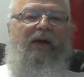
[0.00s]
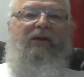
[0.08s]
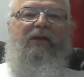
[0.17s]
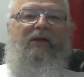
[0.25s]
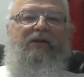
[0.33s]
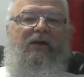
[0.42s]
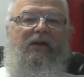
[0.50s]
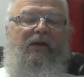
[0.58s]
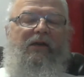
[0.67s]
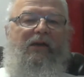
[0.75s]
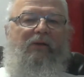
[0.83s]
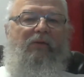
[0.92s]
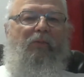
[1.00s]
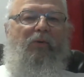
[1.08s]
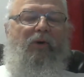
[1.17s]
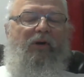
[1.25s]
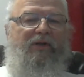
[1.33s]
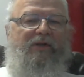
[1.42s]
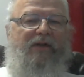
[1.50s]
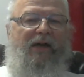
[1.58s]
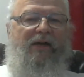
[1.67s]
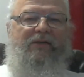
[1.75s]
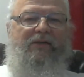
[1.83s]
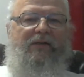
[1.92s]
to the TDD report in
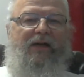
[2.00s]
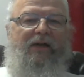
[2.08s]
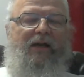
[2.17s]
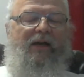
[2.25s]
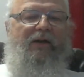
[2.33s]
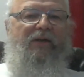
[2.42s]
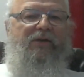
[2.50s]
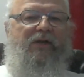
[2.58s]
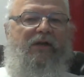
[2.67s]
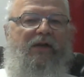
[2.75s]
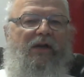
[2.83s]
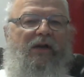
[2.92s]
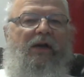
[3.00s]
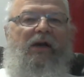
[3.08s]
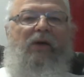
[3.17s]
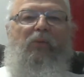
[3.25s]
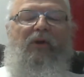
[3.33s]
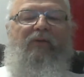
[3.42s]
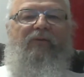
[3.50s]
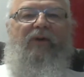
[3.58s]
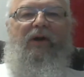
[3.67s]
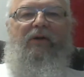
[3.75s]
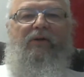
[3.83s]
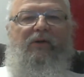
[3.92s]
science and technology. One of
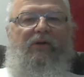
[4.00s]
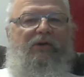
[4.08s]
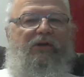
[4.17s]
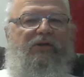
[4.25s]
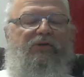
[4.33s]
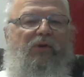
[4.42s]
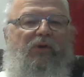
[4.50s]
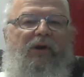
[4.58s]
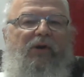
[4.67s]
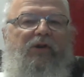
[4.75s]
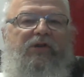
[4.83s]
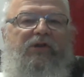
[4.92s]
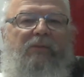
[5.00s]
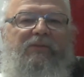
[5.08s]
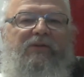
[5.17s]
our destroyer ships,